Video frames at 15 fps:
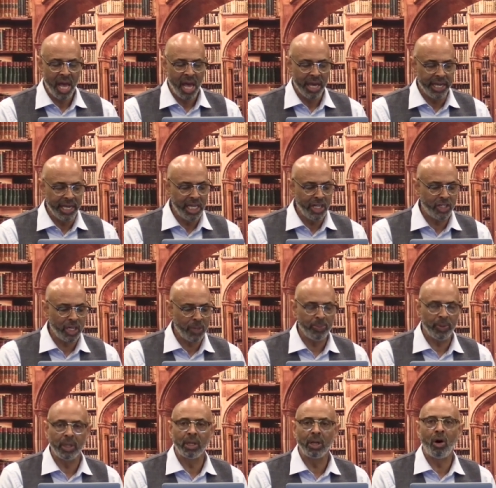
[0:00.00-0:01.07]
Egypt
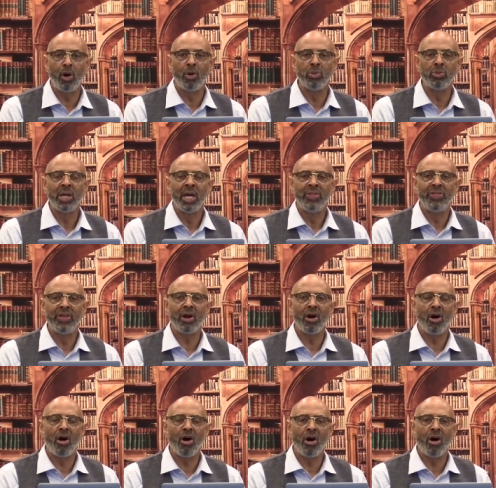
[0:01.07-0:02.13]
alone, there
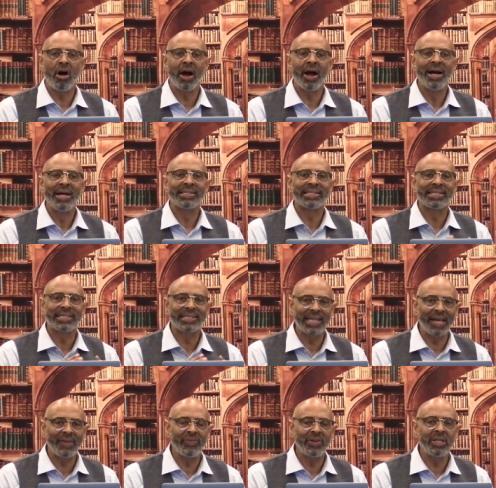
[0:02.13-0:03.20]
are
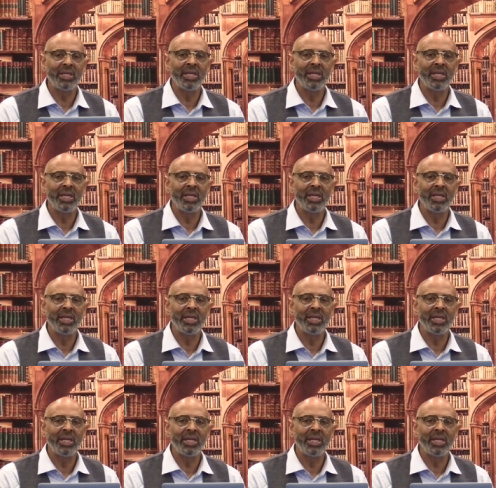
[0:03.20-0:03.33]
seven